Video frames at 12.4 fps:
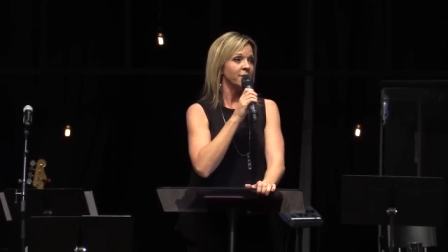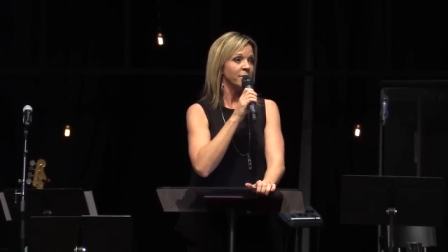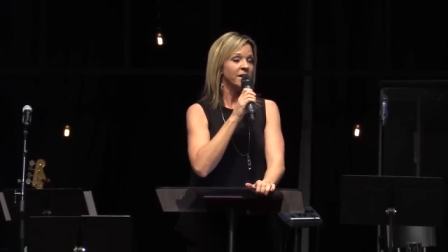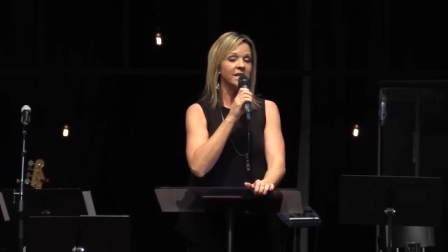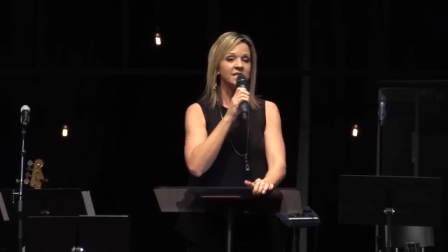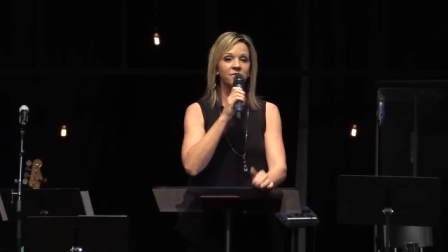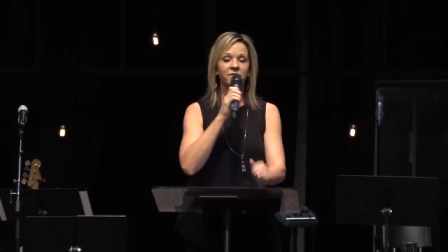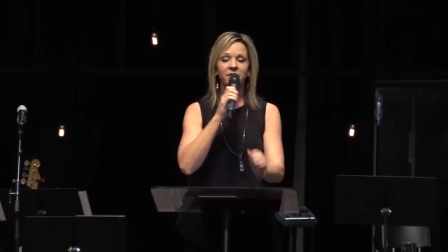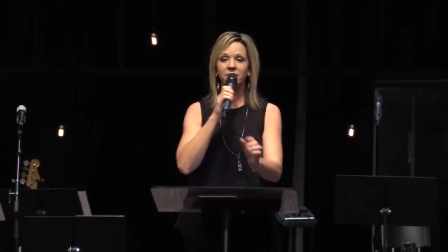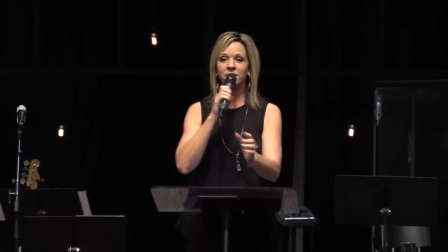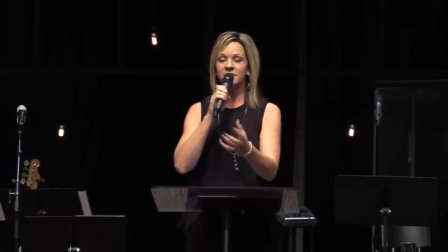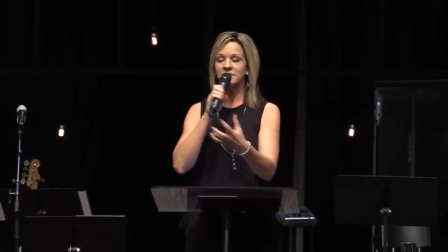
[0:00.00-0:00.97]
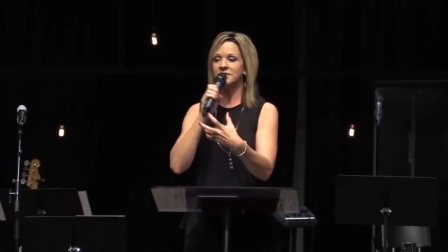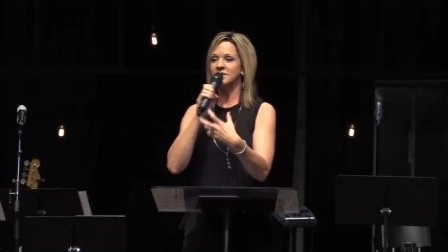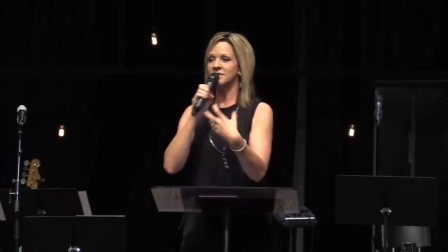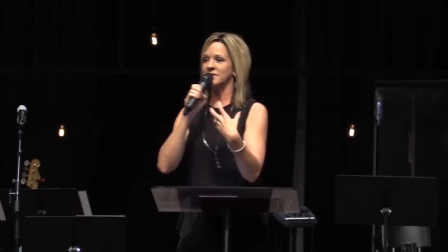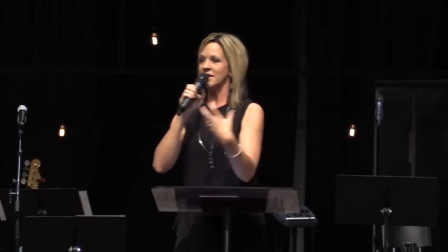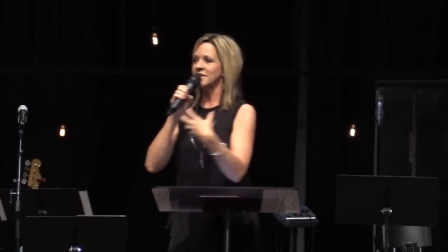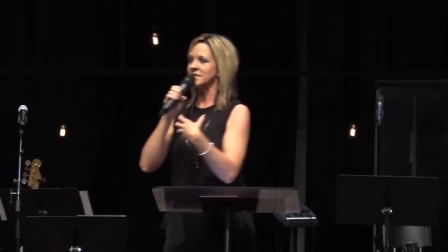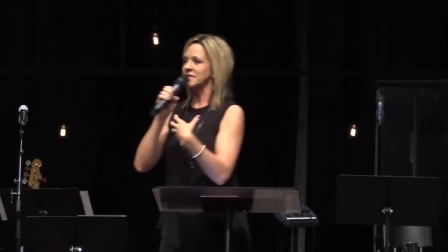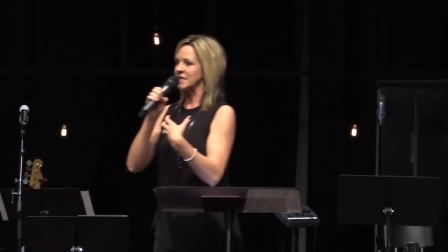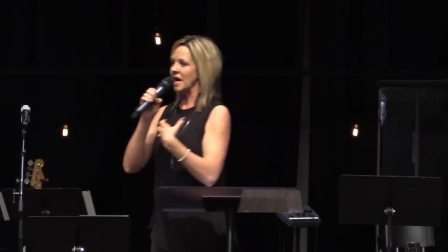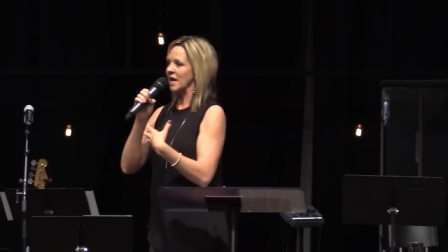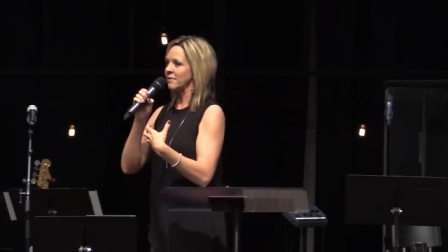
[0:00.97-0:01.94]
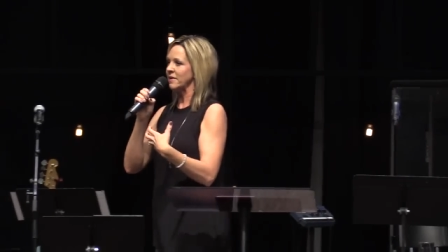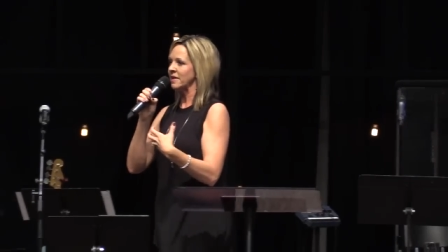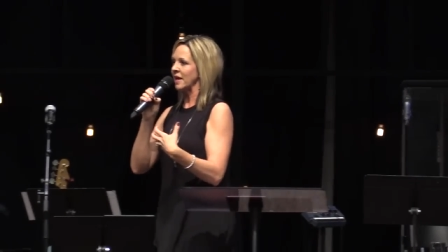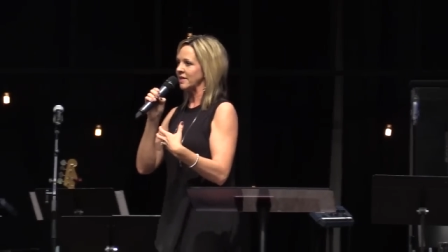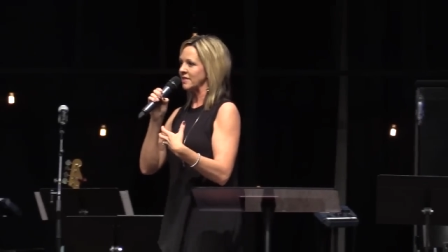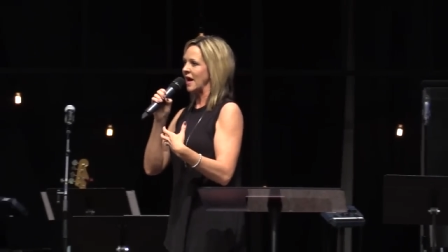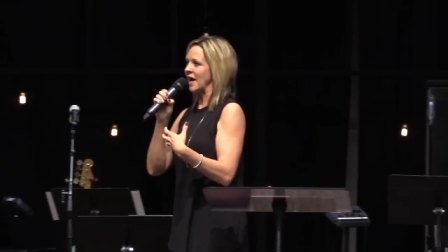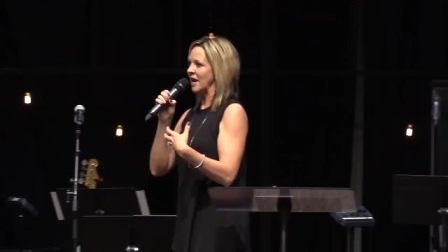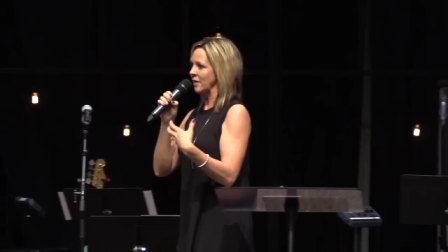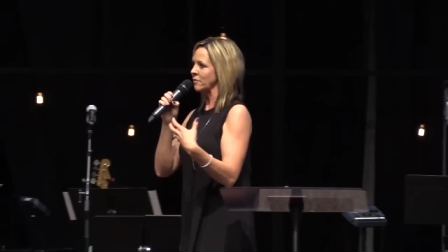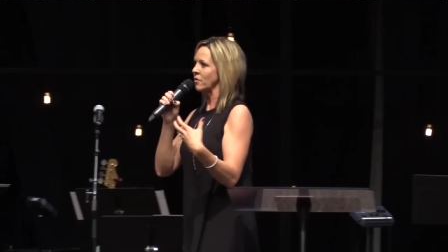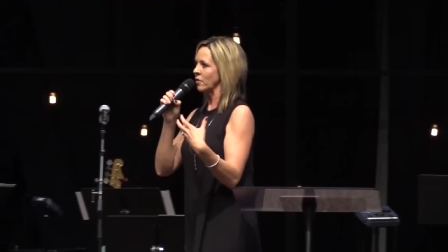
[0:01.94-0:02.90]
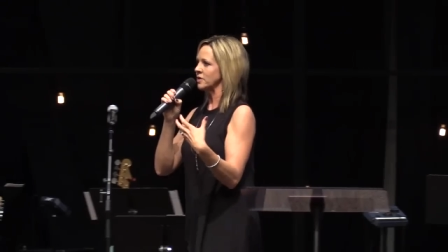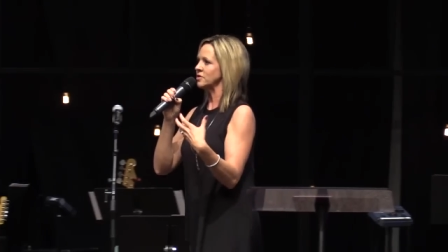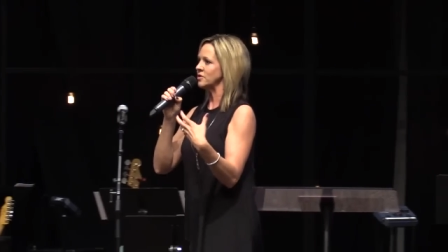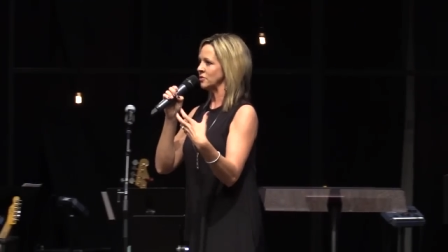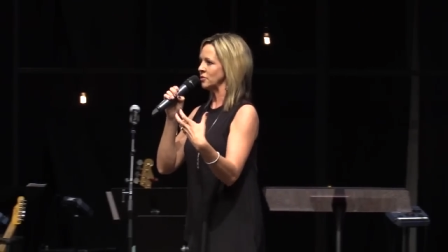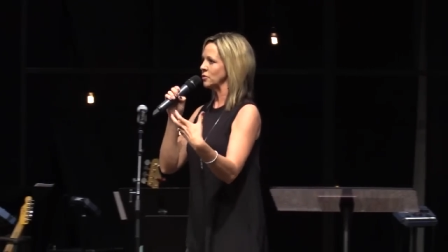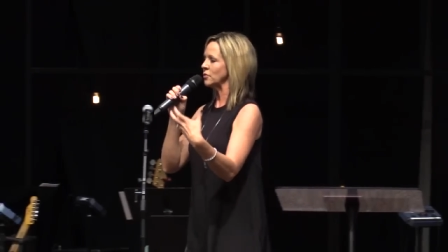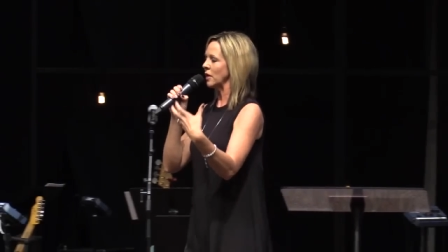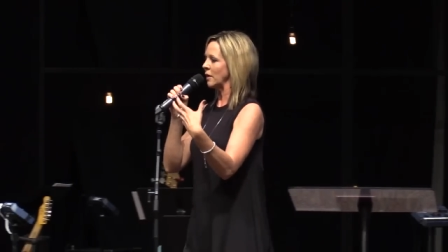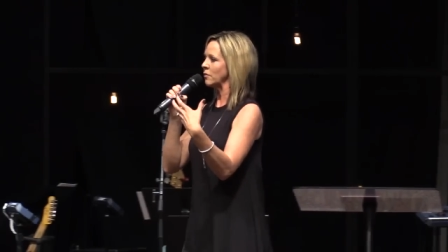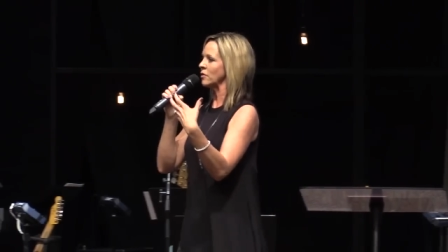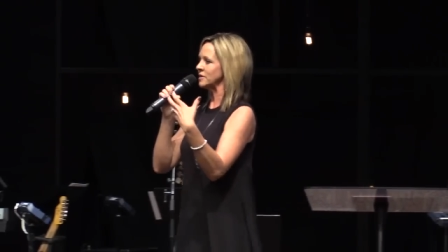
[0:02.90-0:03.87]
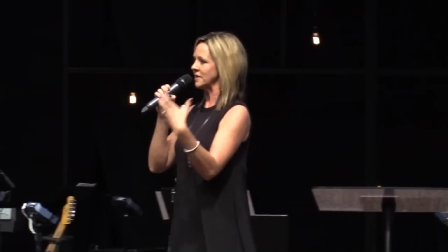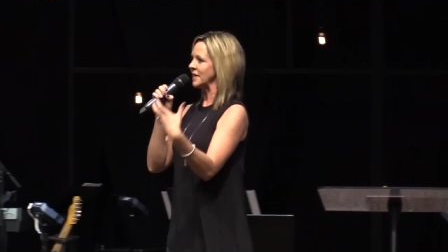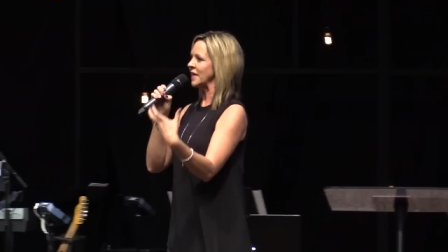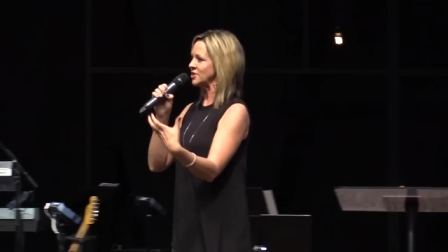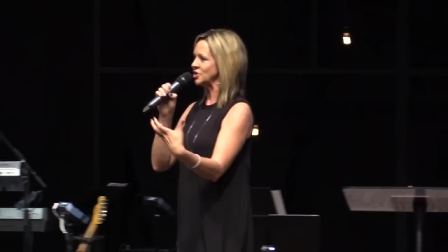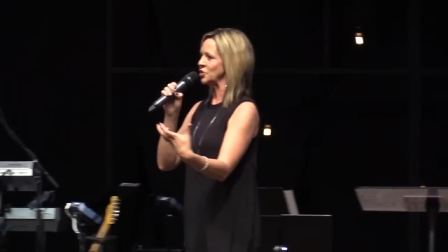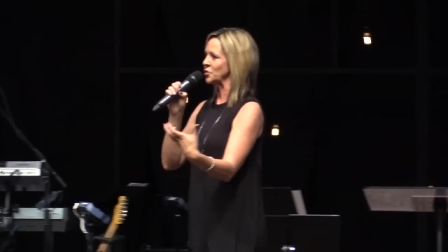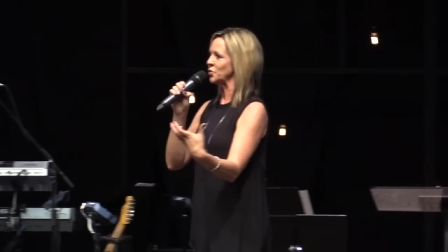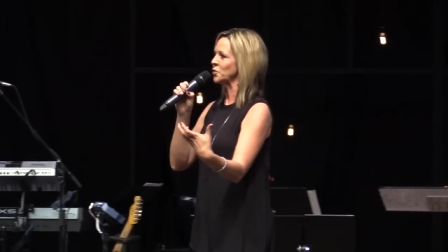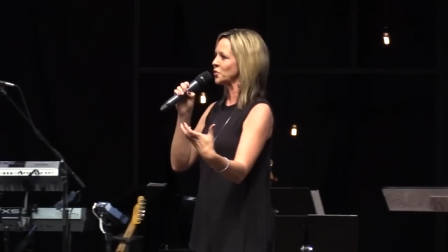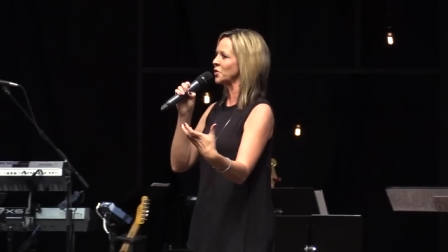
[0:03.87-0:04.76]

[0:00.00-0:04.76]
Because if it when things attack me like that, I'm going to I'm going to get you.